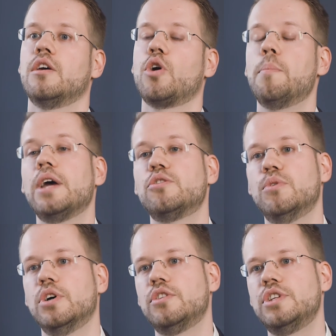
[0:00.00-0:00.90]
Compared to
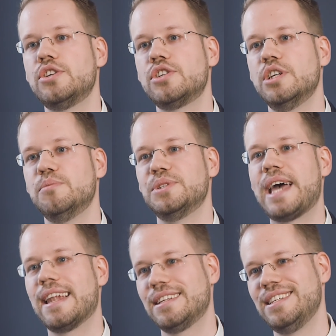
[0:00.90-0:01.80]
more traditional
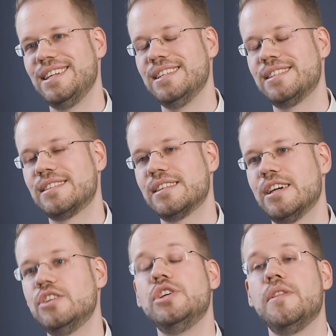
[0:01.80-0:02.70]
modalities,
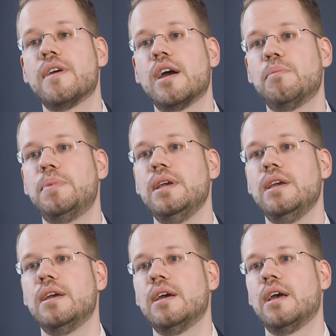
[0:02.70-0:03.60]
gene
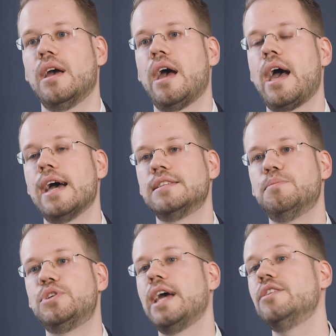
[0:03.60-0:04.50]
therapy has the
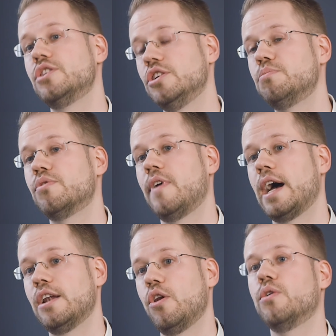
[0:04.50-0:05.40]
potential to
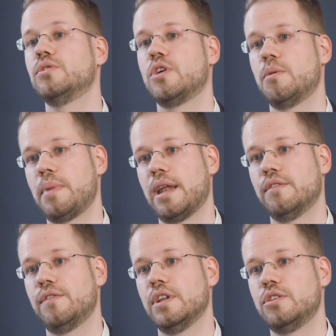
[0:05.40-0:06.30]
provide long-term
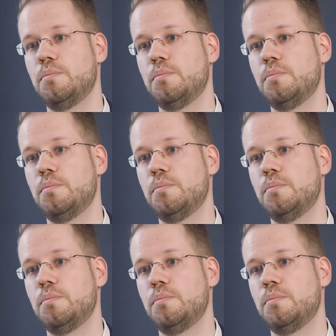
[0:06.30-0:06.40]
benefit to